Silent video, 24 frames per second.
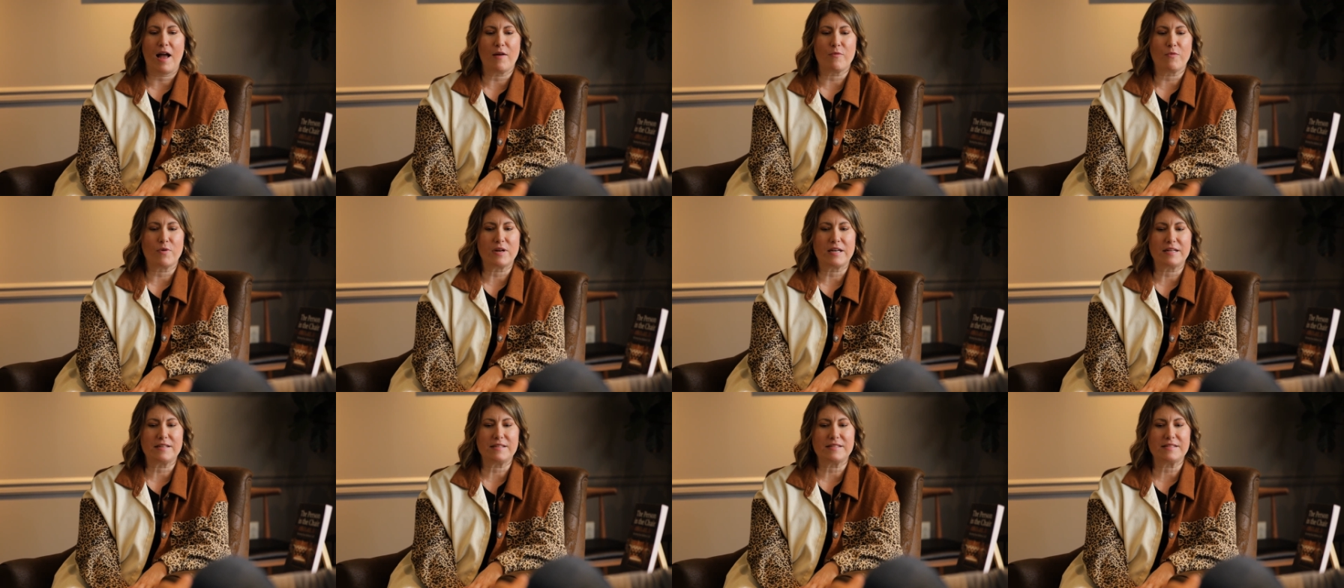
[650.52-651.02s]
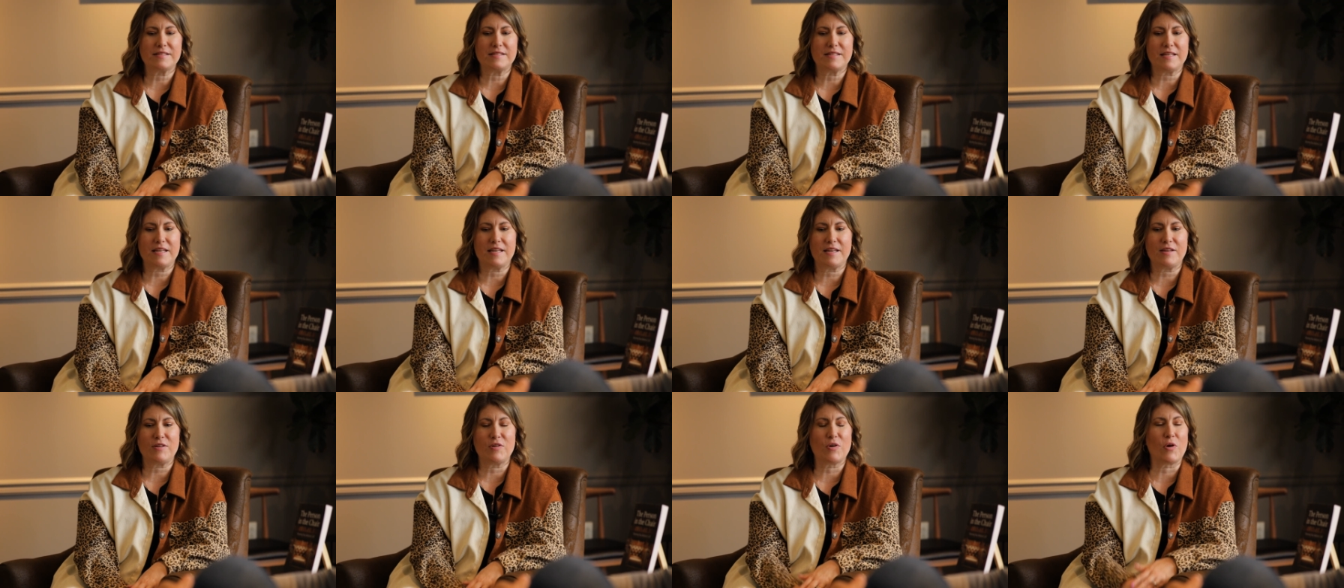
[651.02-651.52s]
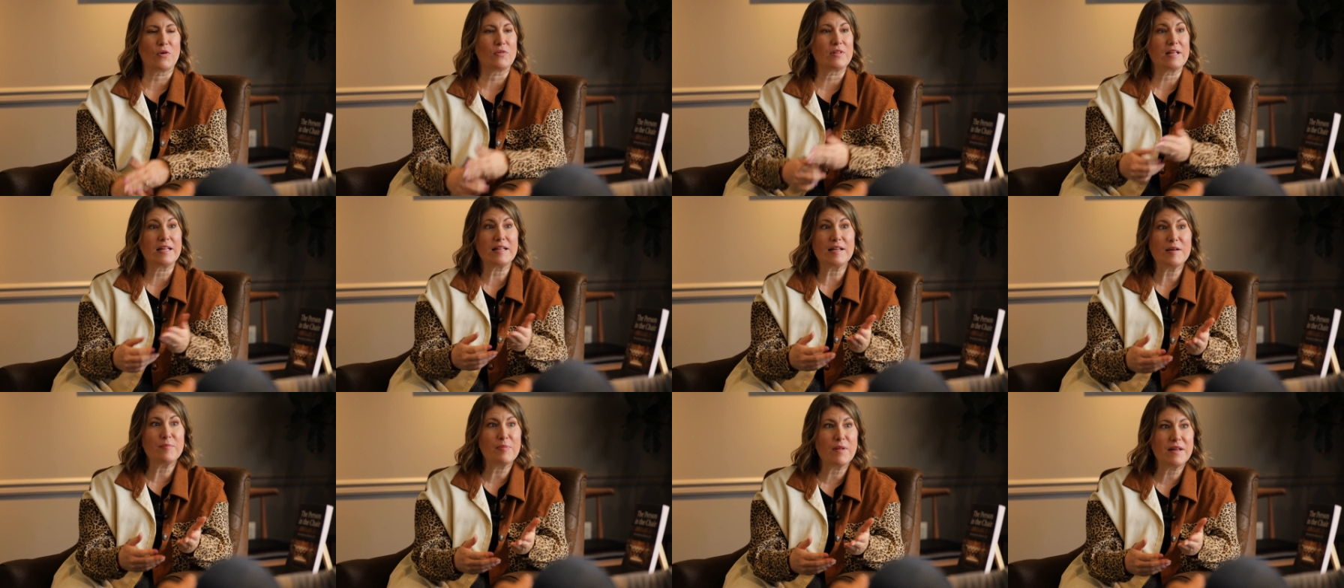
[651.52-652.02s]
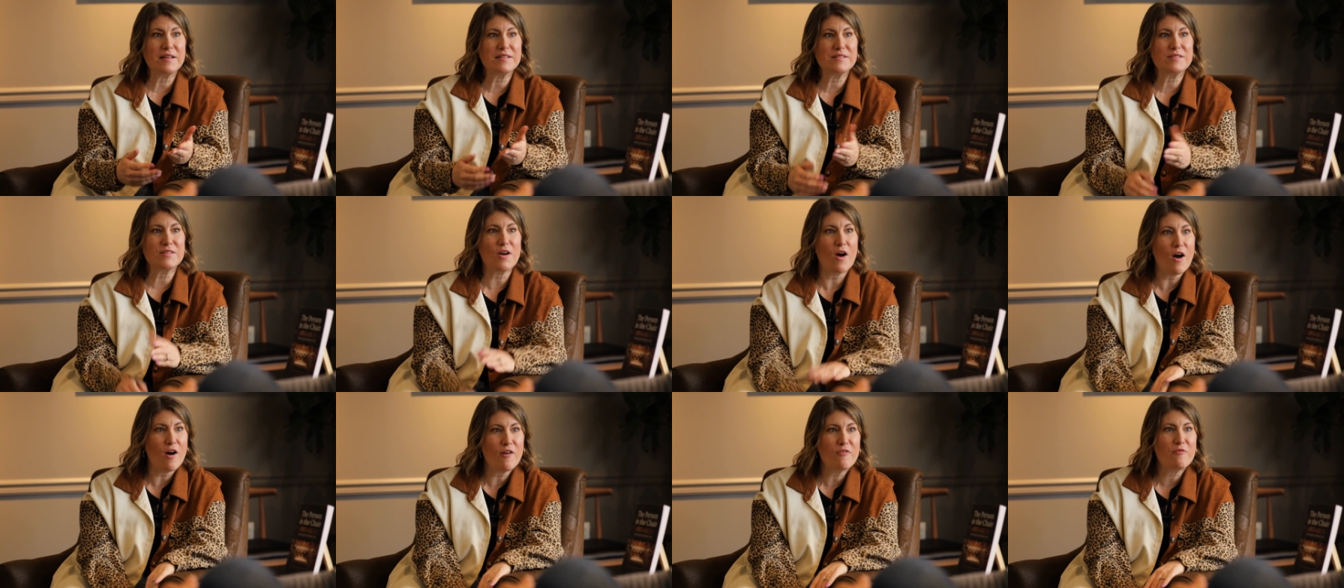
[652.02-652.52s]
I wanted to see you know Lily play
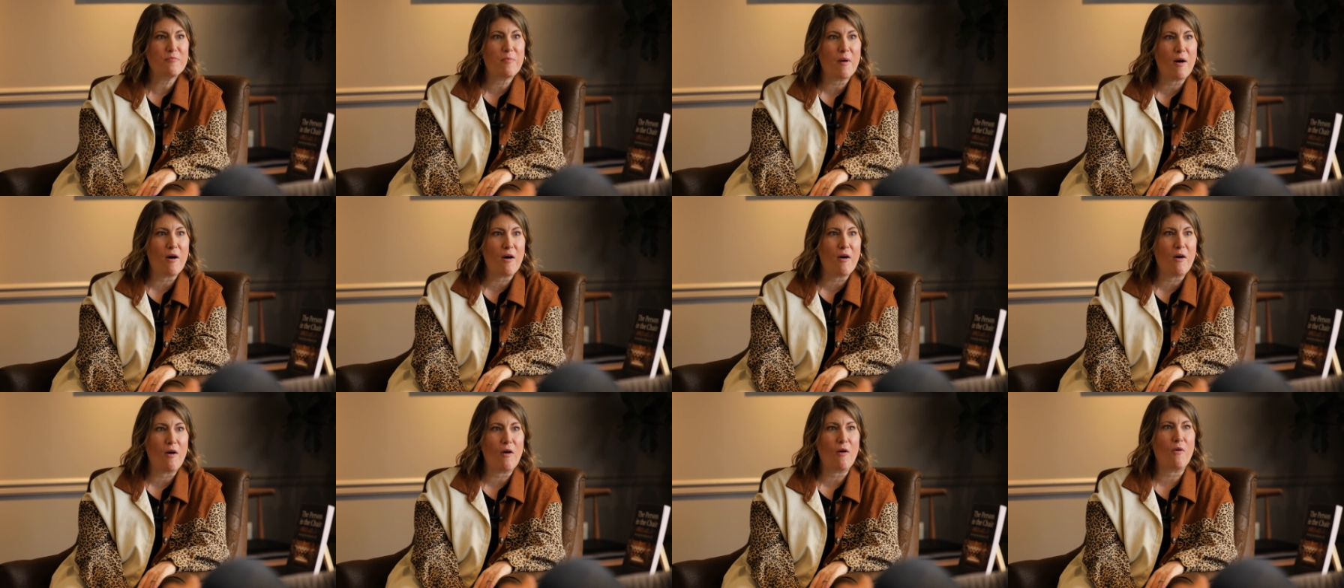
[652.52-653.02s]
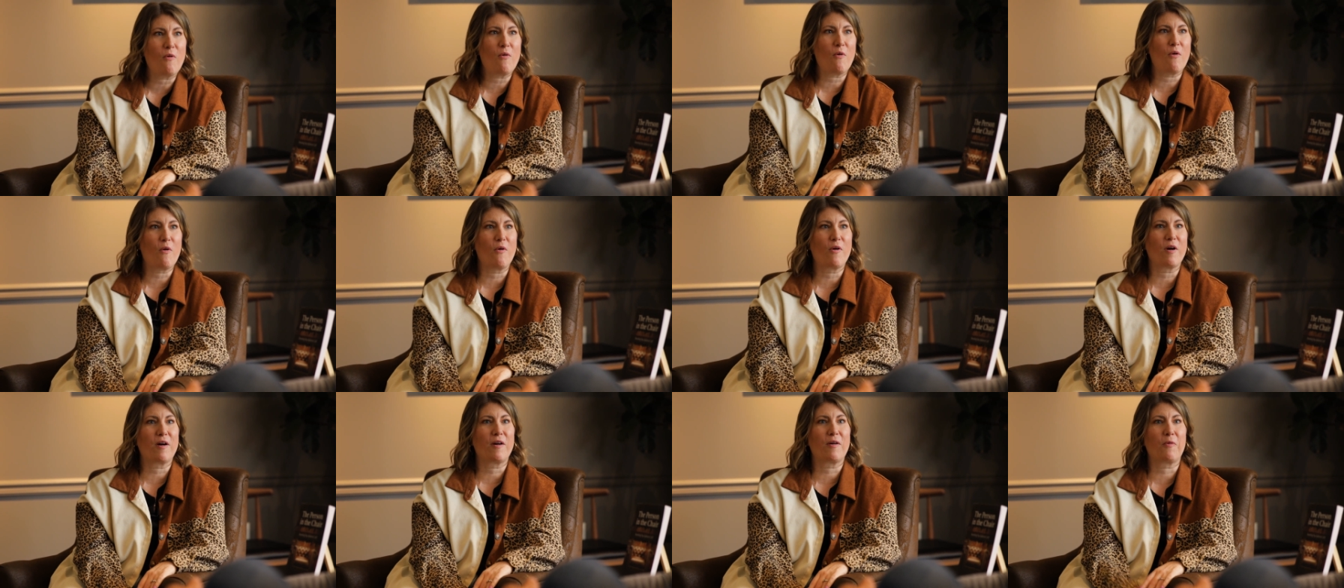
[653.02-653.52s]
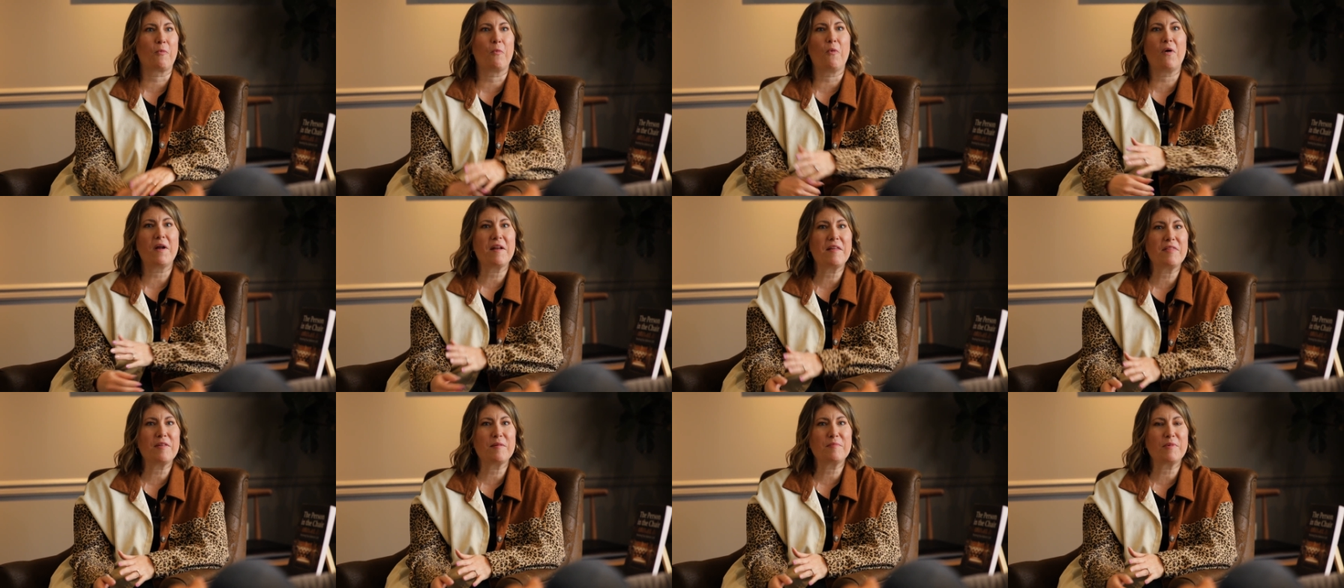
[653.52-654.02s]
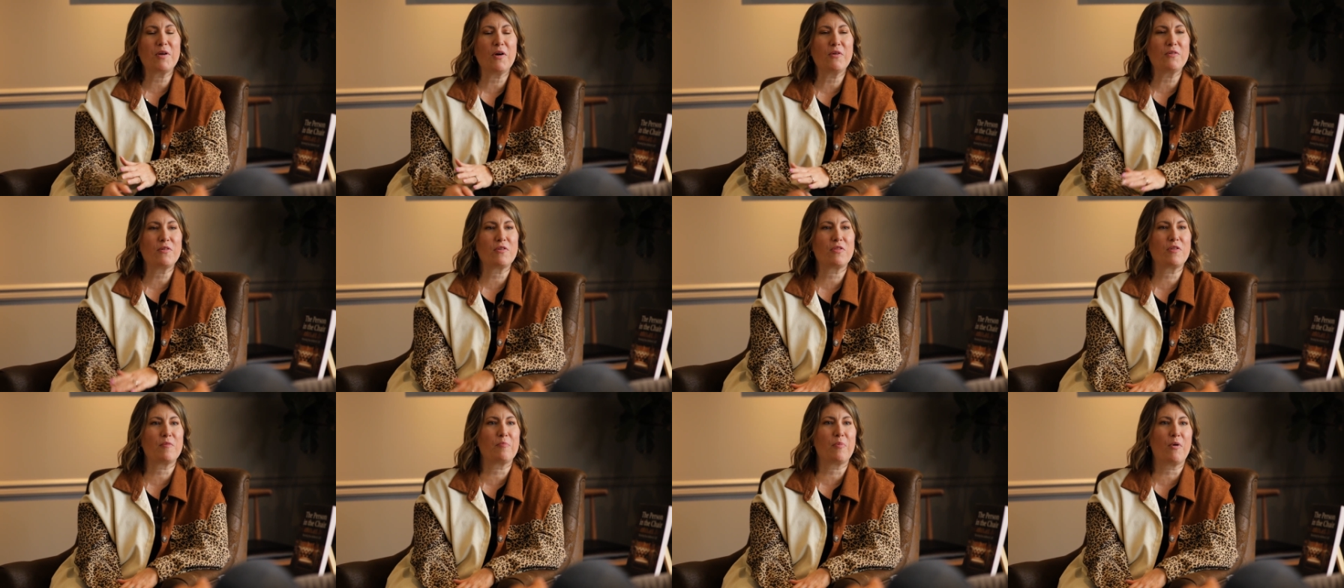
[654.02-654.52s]
softball or one of them go
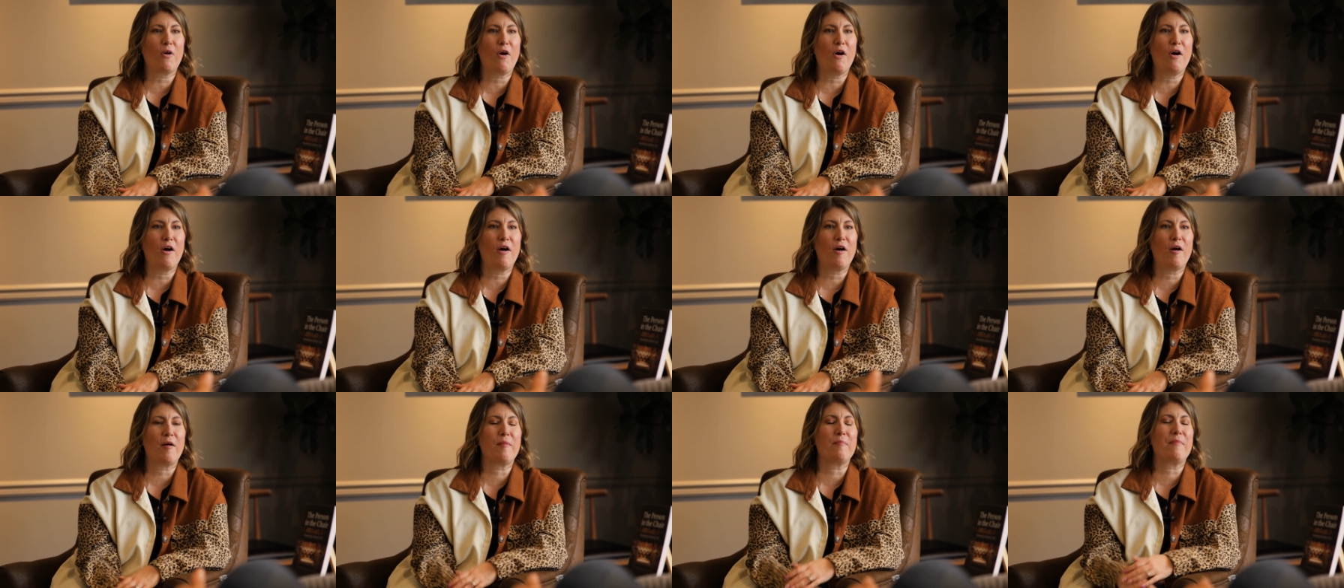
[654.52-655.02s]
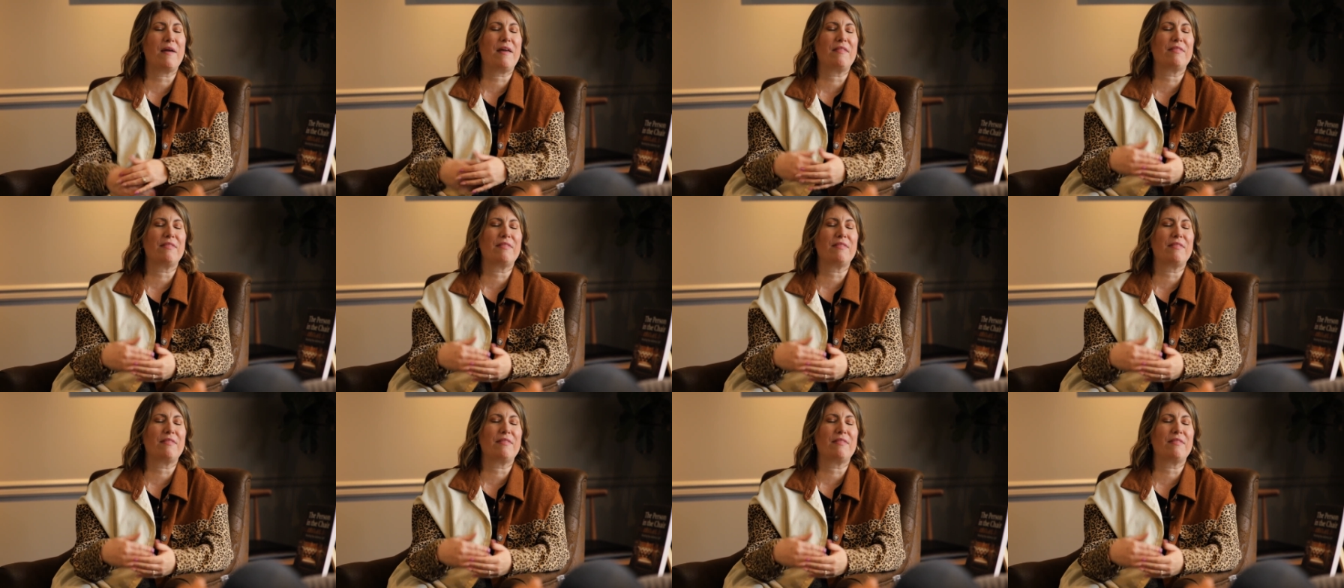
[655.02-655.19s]
to the prom.